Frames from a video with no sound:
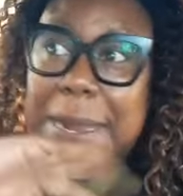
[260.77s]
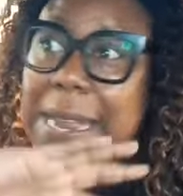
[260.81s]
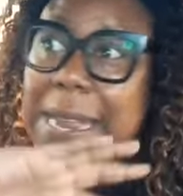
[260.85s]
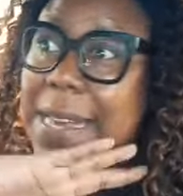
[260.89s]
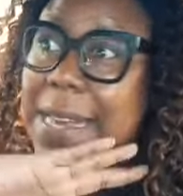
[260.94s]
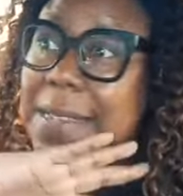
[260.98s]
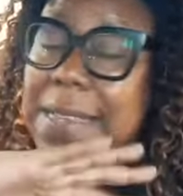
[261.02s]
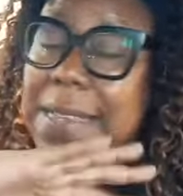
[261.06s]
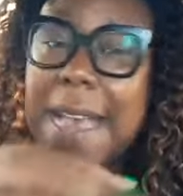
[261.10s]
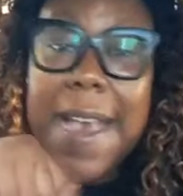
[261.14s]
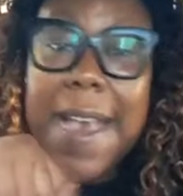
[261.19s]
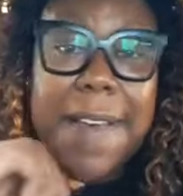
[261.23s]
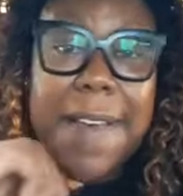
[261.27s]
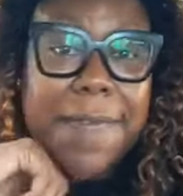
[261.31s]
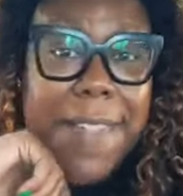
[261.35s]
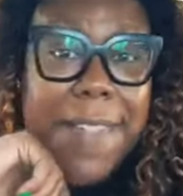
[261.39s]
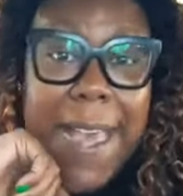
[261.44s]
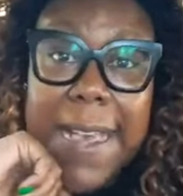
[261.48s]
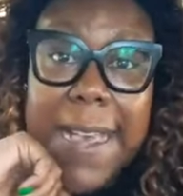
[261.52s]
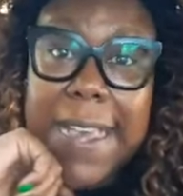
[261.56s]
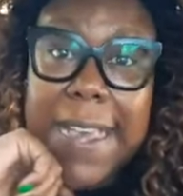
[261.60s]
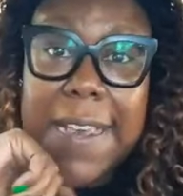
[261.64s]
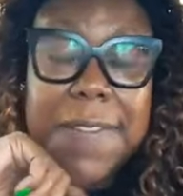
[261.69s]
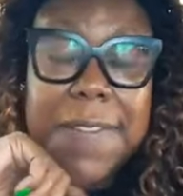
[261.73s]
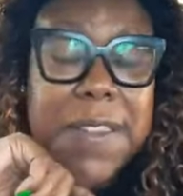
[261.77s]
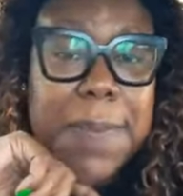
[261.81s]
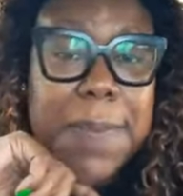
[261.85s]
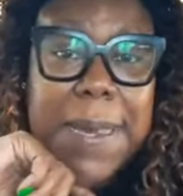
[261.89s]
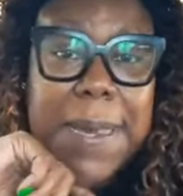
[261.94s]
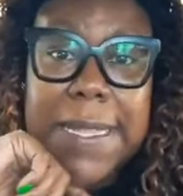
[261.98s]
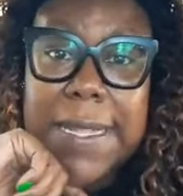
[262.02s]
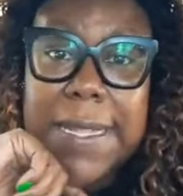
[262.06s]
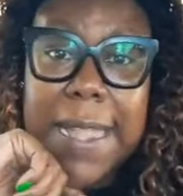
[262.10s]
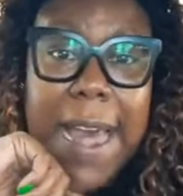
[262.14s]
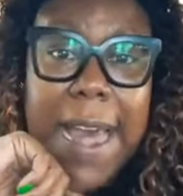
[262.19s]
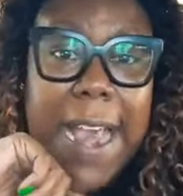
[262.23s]
That gives
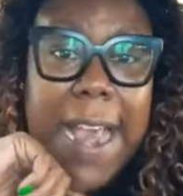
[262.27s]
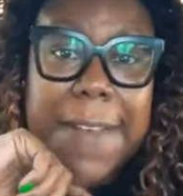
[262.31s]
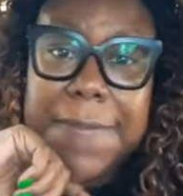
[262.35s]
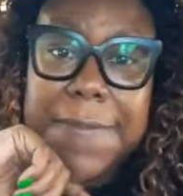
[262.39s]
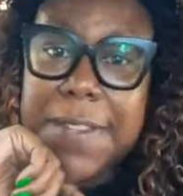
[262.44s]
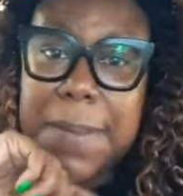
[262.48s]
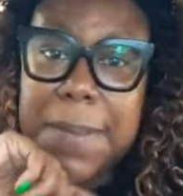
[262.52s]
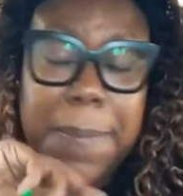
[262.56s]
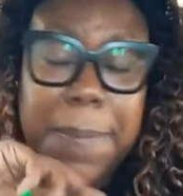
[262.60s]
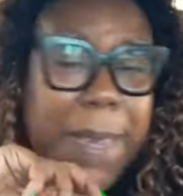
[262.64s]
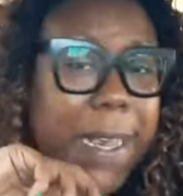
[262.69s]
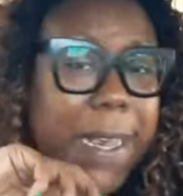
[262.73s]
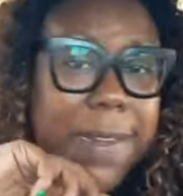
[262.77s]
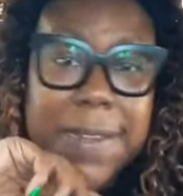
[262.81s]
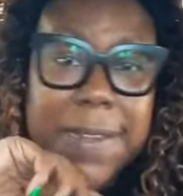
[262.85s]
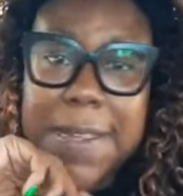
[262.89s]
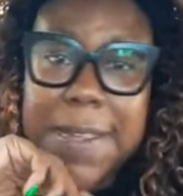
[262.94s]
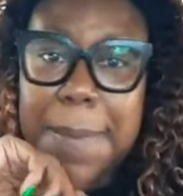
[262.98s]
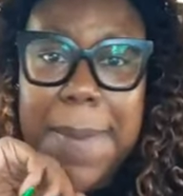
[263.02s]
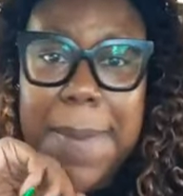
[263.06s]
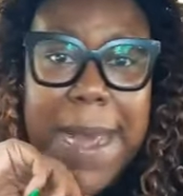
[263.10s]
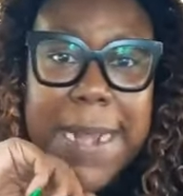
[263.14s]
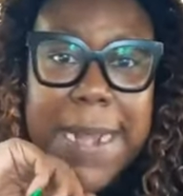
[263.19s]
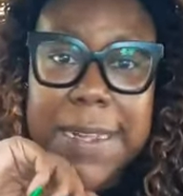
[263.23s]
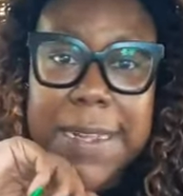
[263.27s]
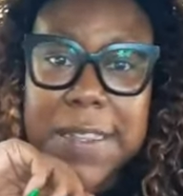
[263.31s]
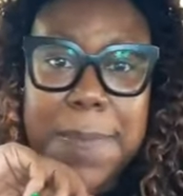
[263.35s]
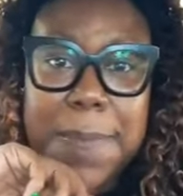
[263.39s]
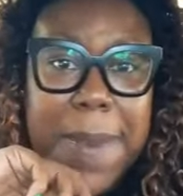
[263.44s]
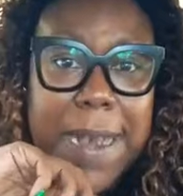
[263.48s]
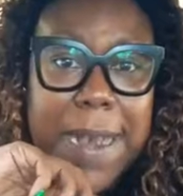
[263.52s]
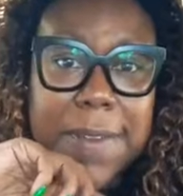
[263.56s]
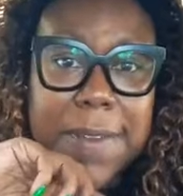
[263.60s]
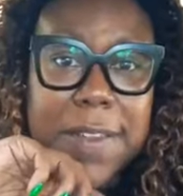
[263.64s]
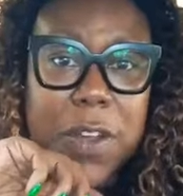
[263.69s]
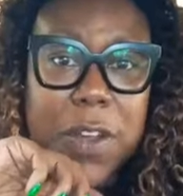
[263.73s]
me life to be in somebody's
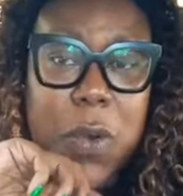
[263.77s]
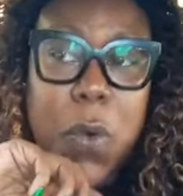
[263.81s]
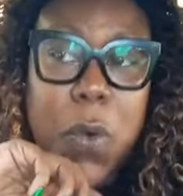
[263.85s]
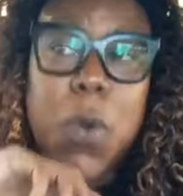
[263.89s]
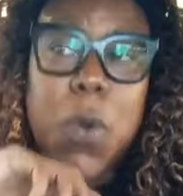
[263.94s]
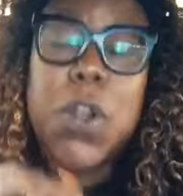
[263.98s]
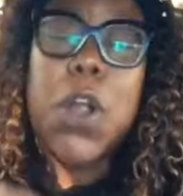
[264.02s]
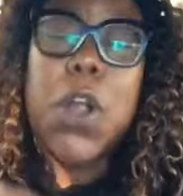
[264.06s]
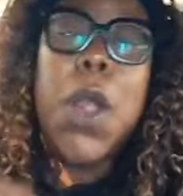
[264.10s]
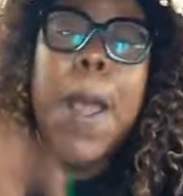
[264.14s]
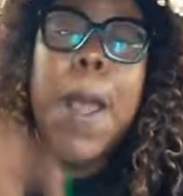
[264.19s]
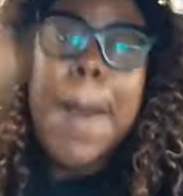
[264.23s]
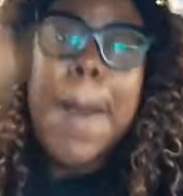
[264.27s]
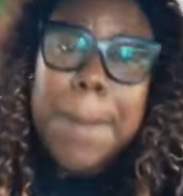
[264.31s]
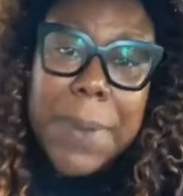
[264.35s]
boxing corner.